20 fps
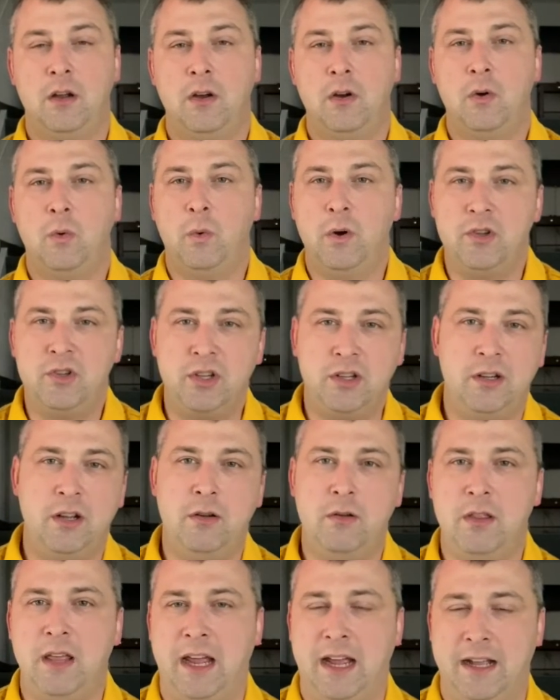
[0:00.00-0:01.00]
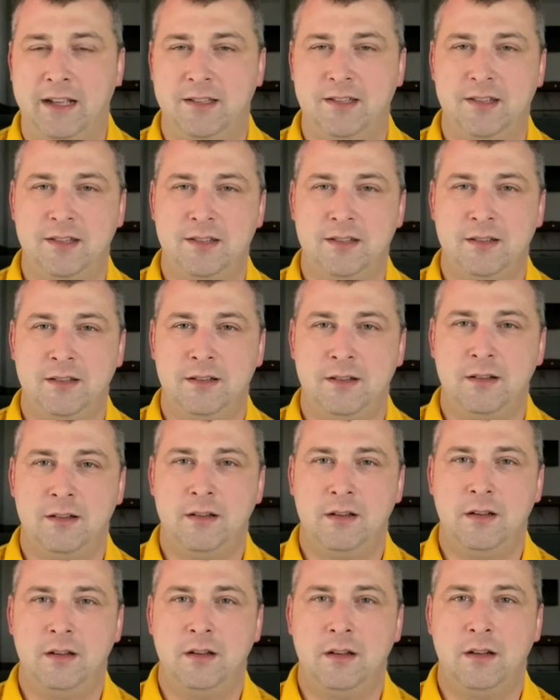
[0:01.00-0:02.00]
Would you do that?
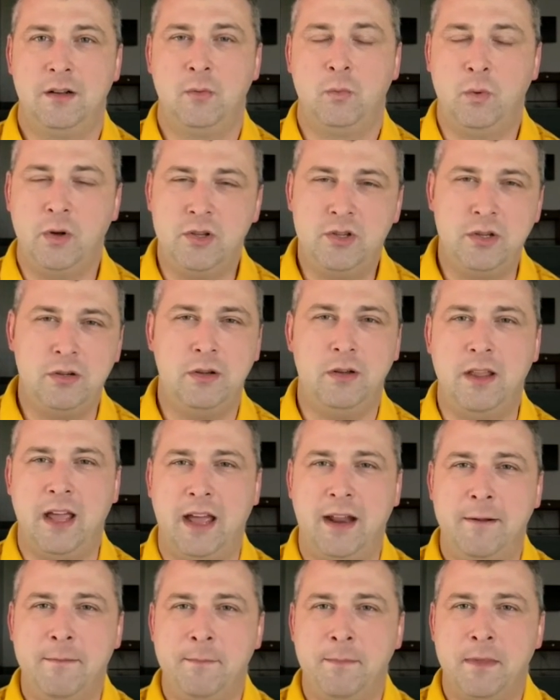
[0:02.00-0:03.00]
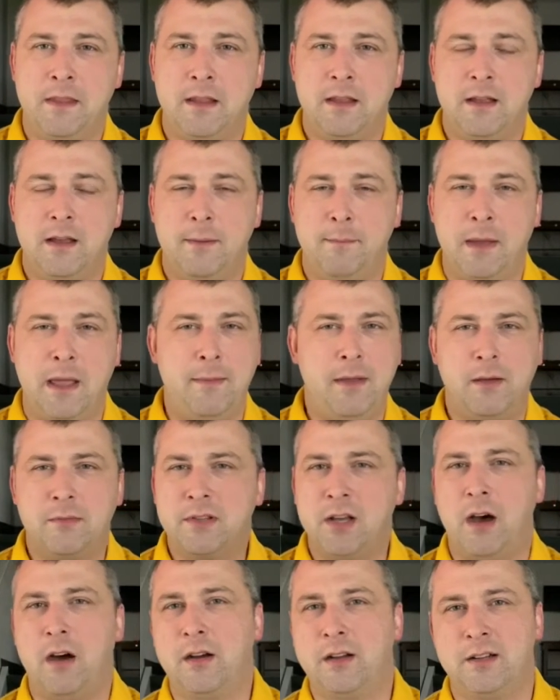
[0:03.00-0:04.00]
Would you do that? Maybe I'm
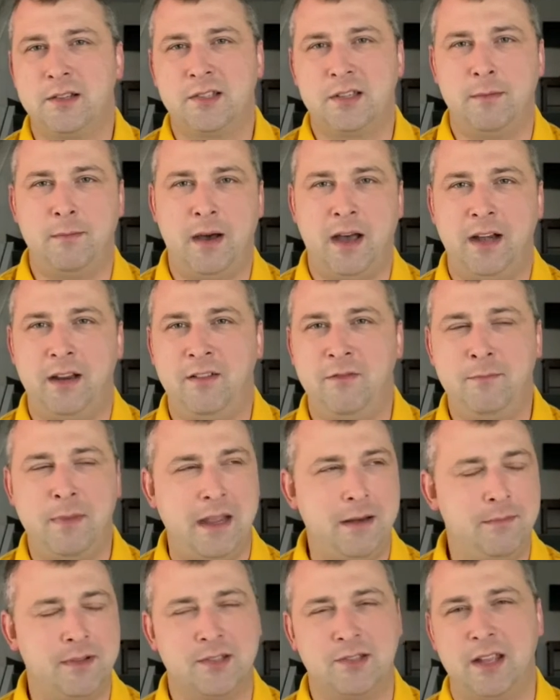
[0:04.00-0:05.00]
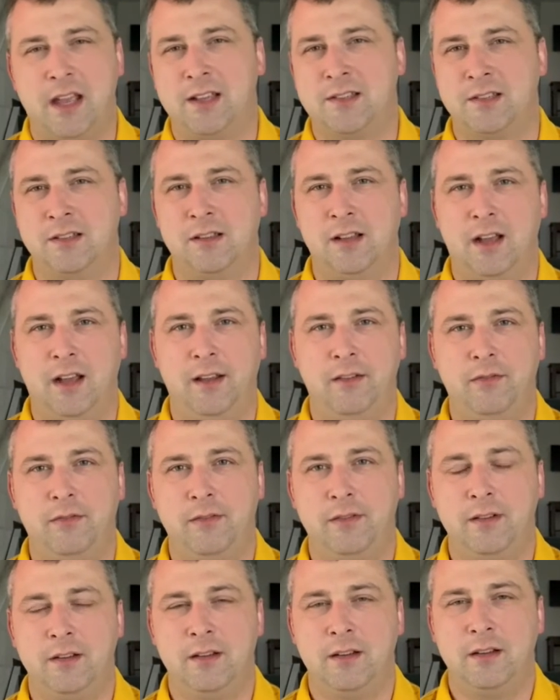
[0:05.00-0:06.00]
talking to somebody. You've made mistakes in life.
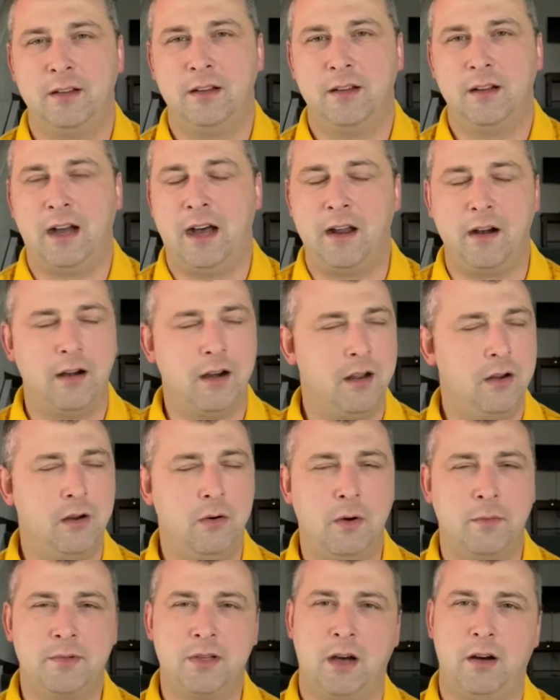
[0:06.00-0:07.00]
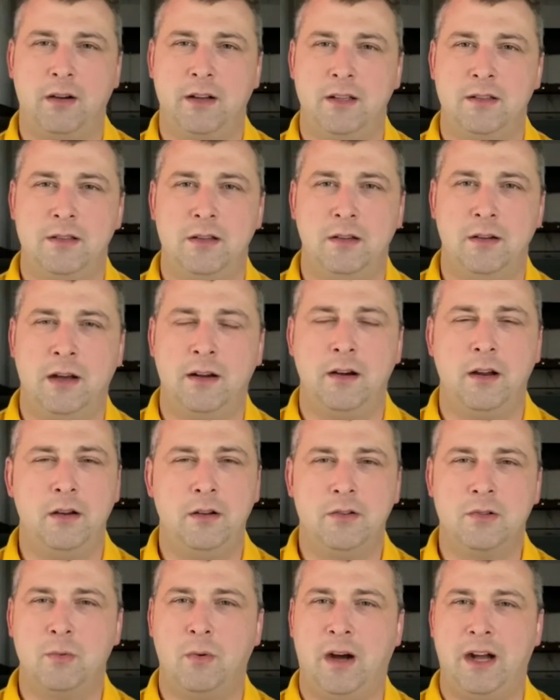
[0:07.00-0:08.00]
I don't know who I'm talking to. I don't know
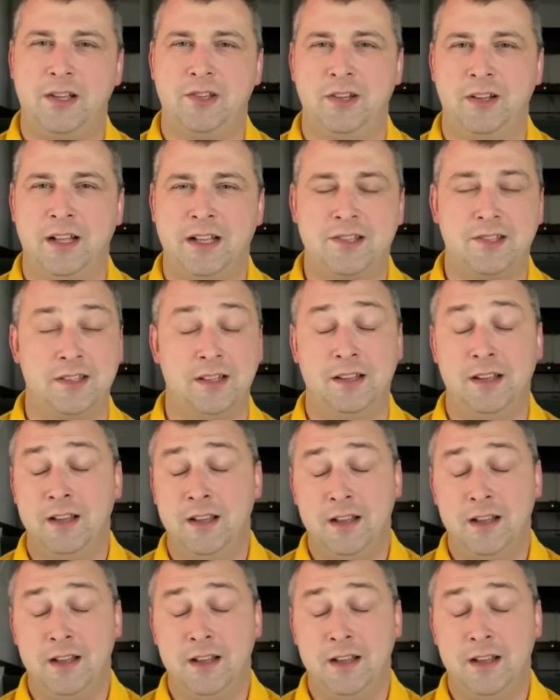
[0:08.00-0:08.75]
who's watching. That's the